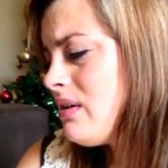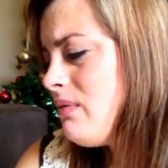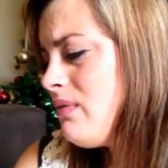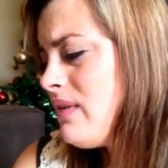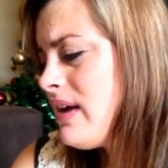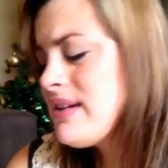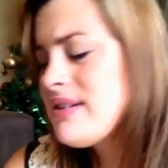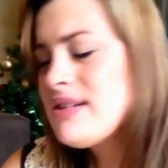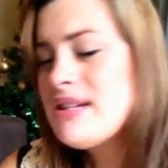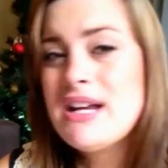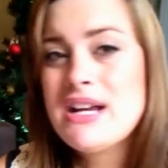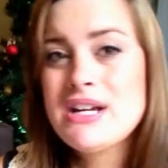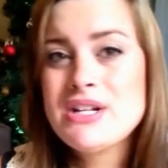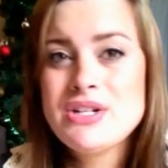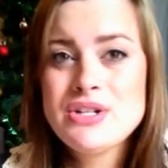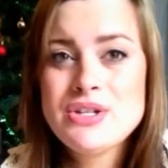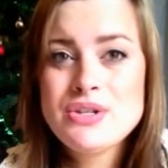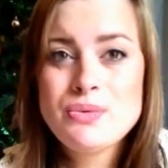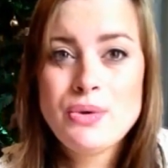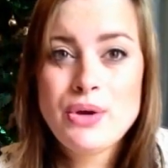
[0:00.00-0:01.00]

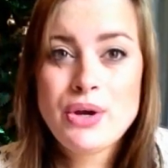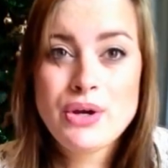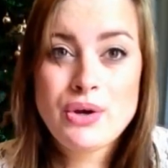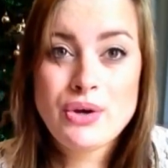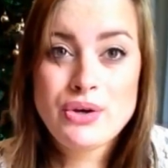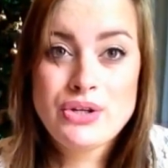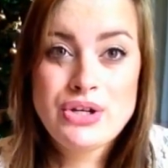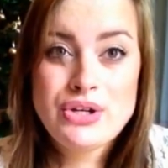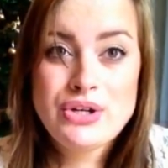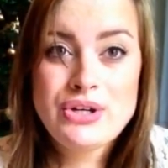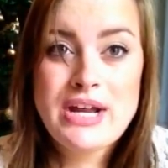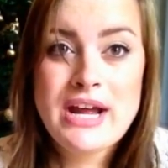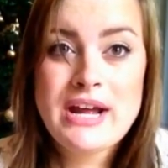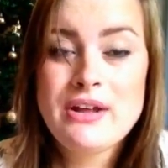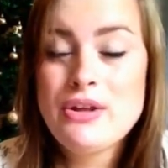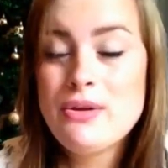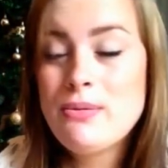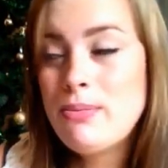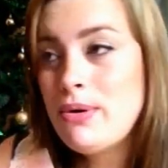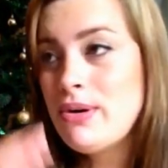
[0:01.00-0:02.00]
Vaccinations work on
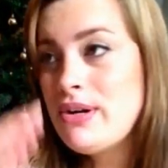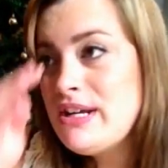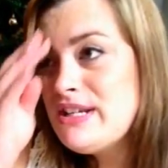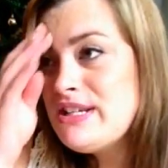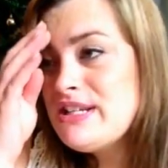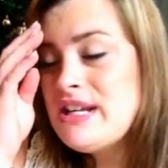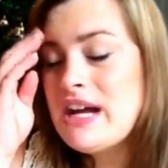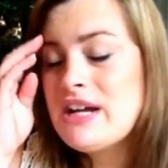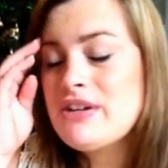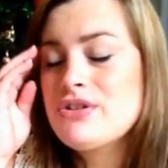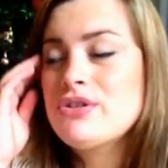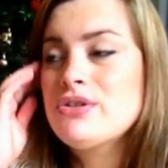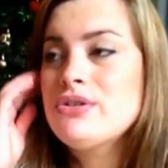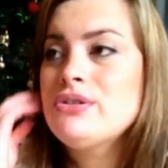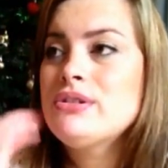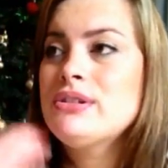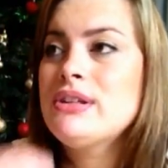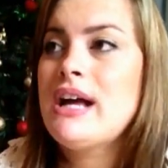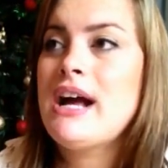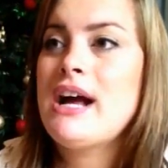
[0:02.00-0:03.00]
your body's
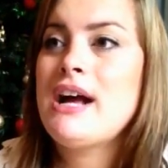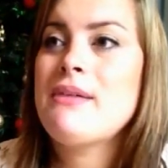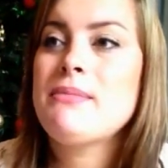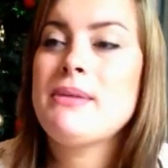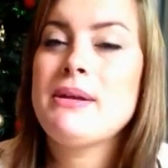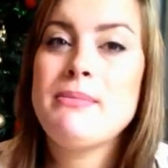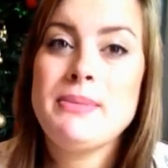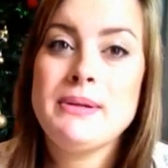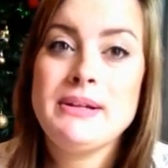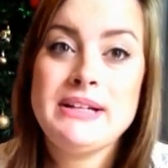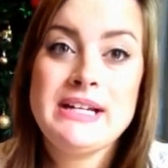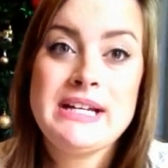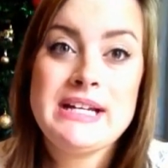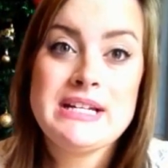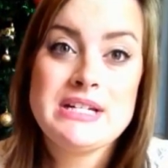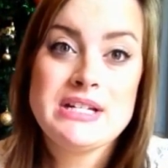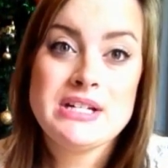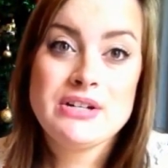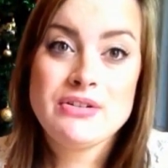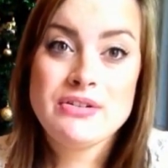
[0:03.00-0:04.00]
natural ability
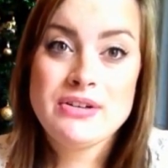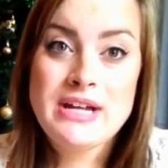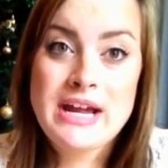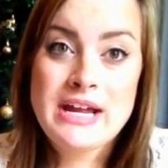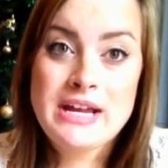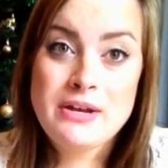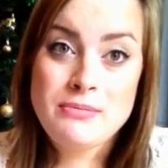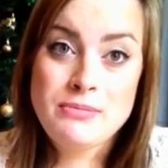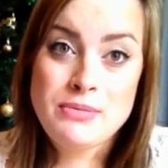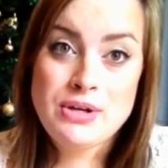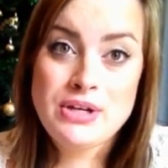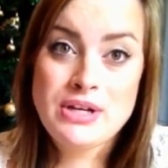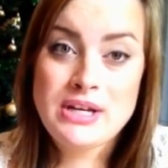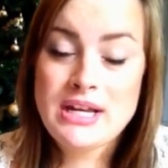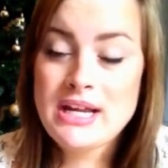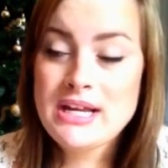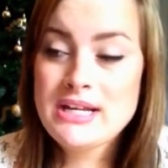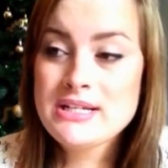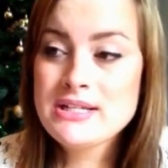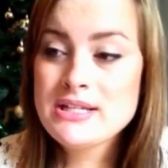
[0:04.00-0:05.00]
to create
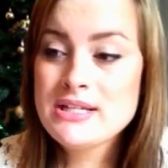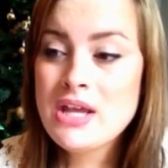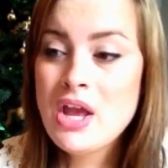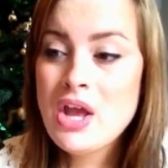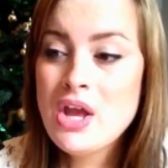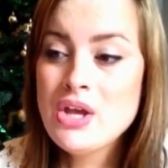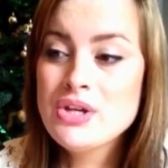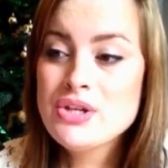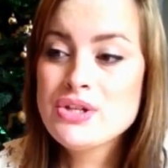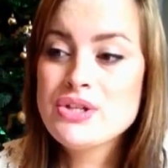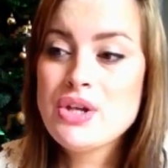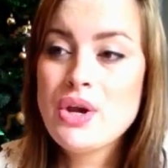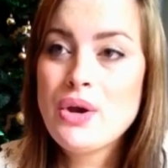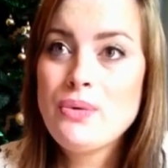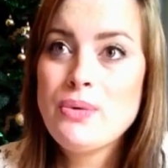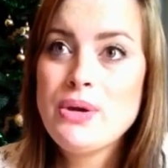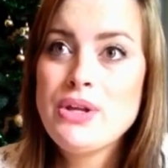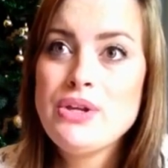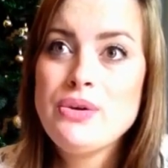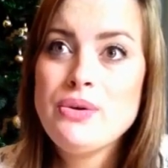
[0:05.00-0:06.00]
immunities.
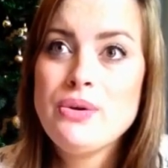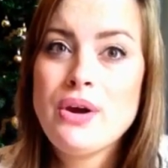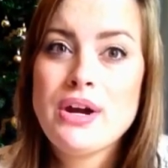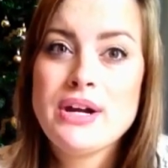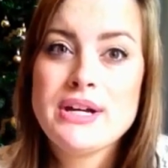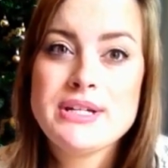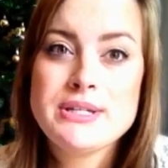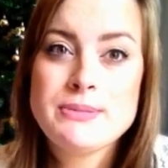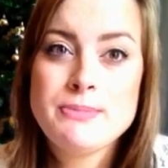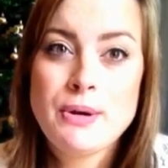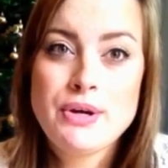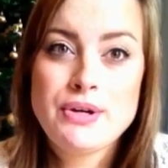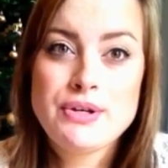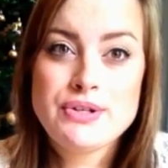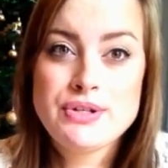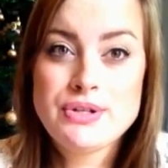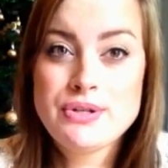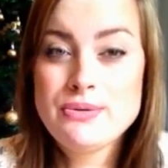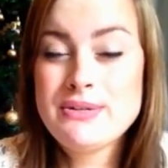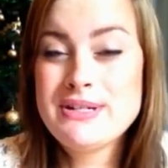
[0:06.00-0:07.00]
So when you are
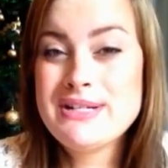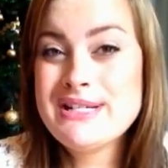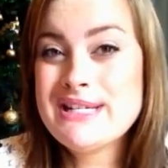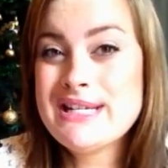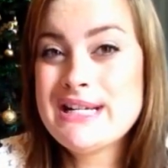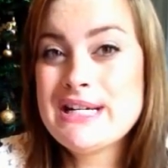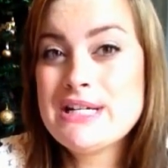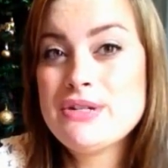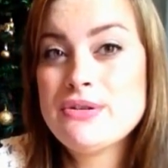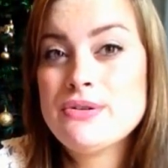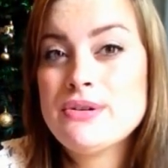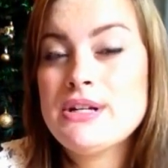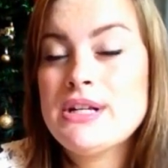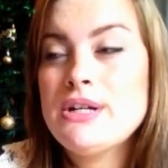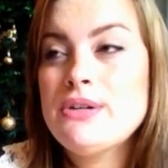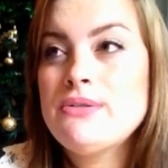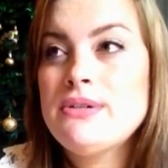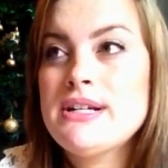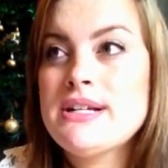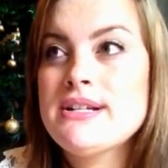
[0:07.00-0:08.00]
exposed to a disease or an
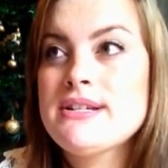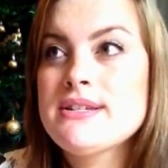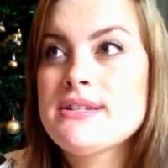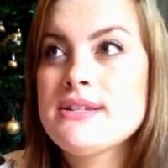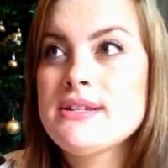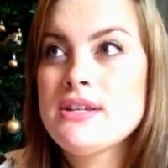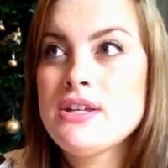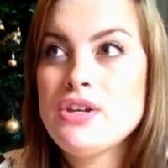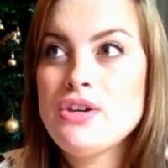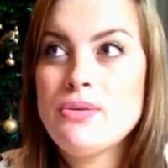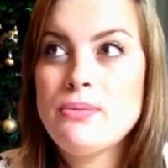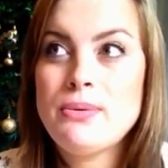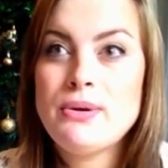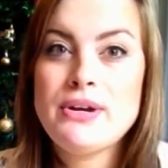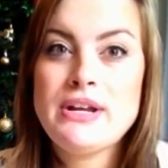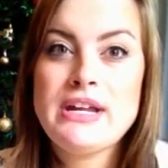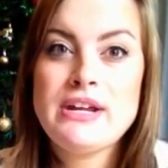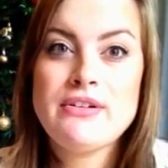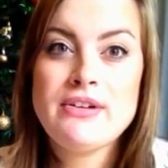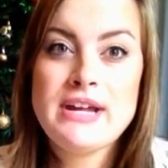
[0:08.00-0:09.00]
illness, your
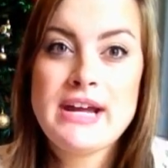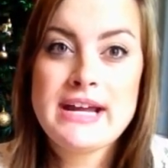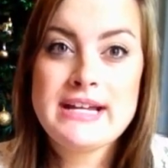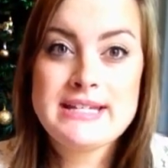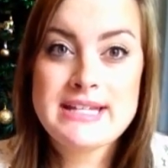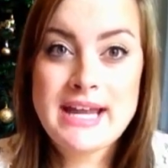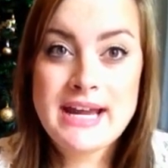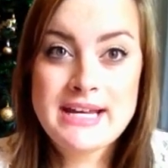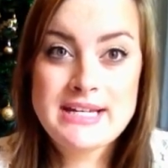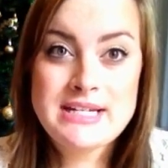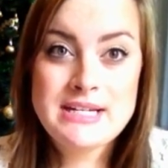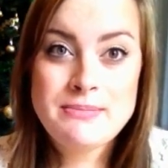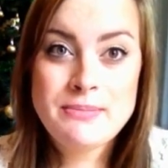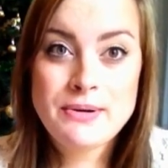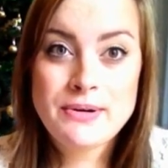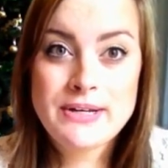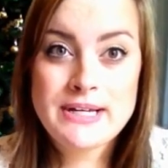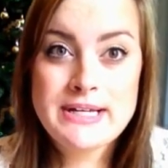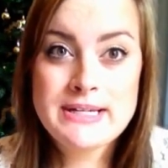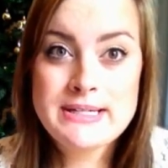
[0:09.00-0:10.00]
body creates
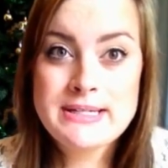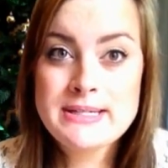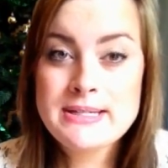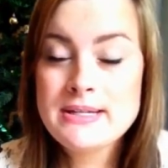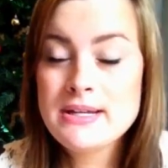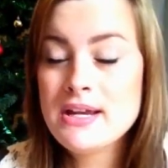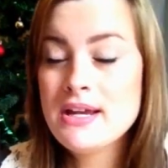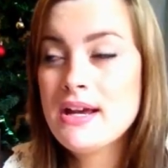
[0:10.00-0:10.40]
antibodies